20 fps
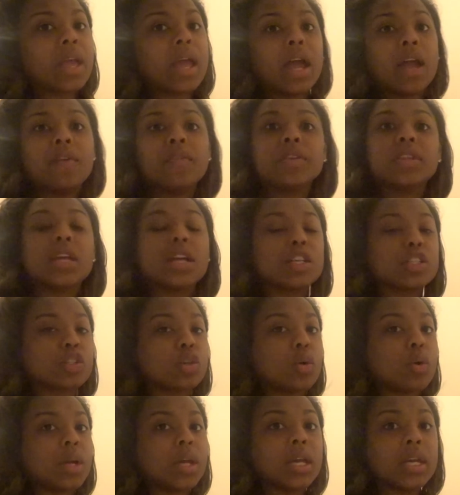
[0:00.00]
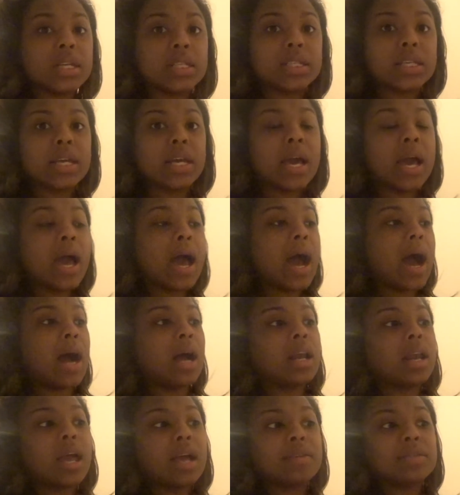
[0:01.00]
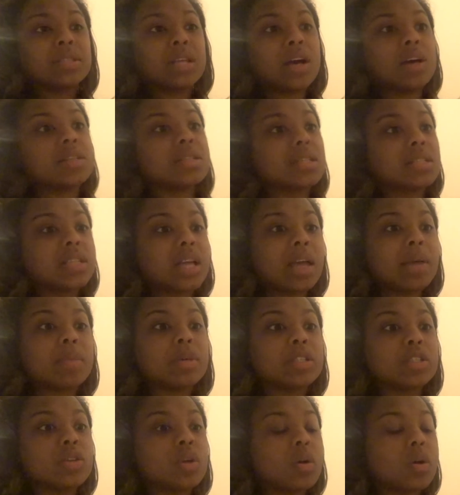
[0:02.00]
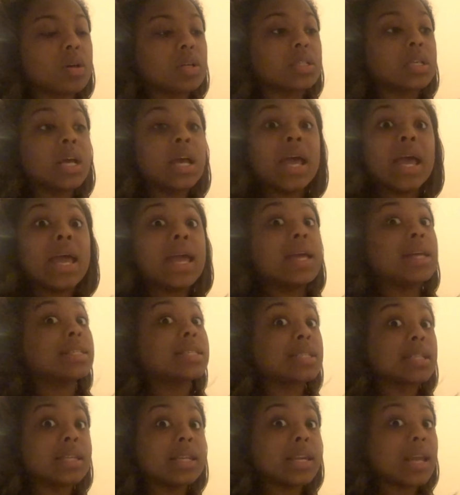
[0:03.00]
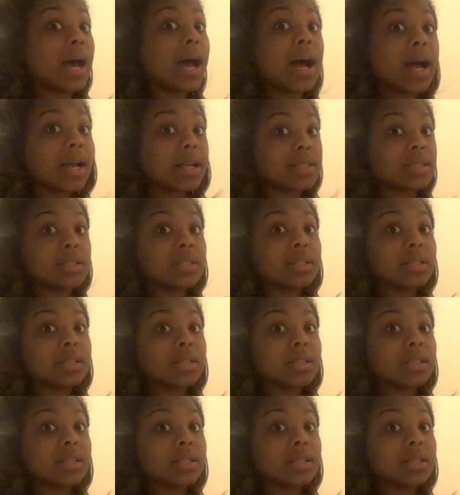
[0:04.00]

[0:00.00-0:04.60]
everything is so easy, our lifestyle is the same as yours. It's not.